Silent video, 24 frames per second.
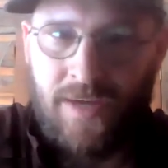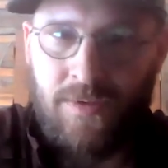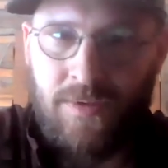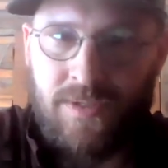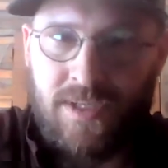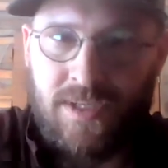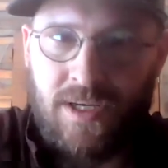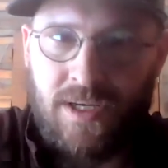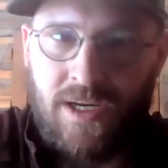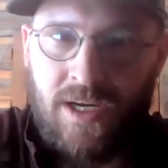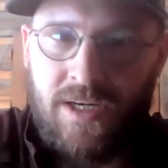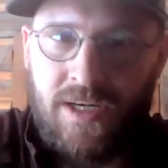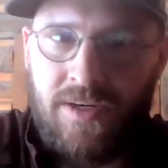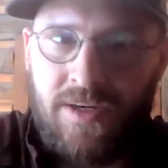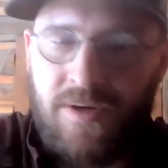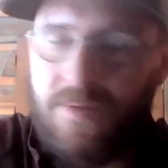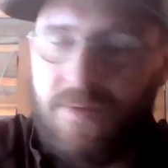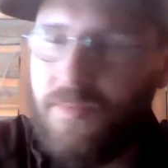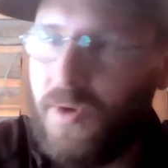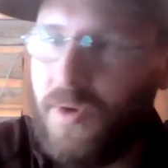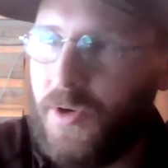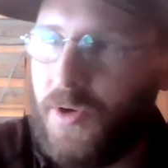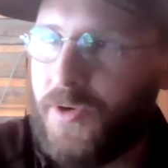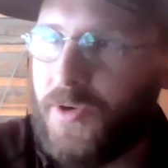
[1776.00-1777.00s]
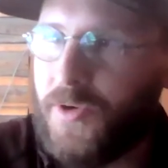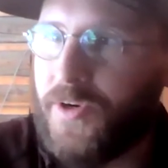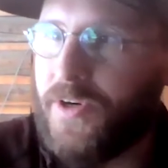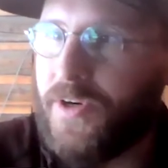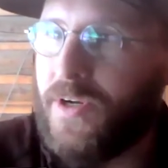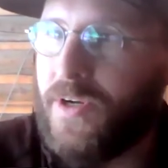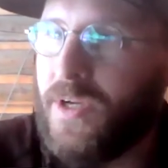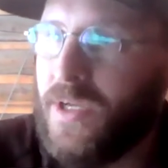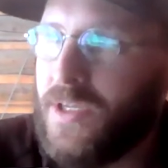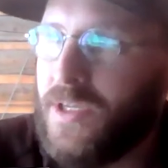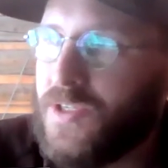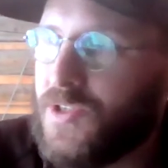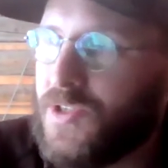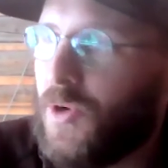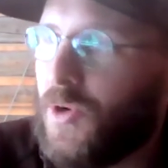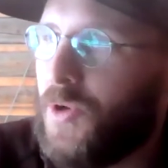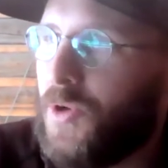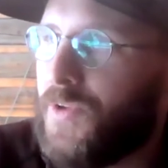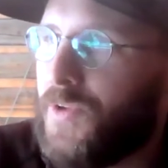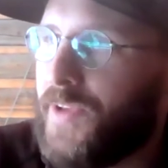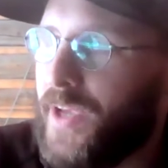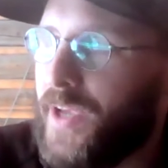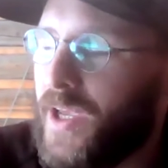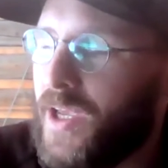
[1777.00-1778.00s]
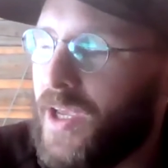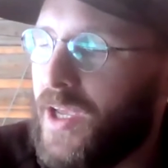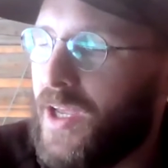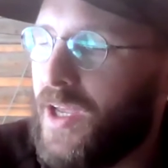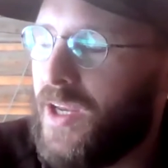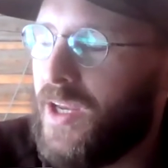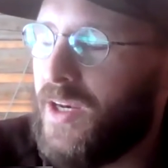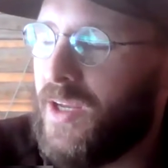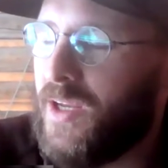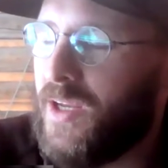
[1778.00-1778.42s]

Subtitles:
that was the condo in Boulder, sold in.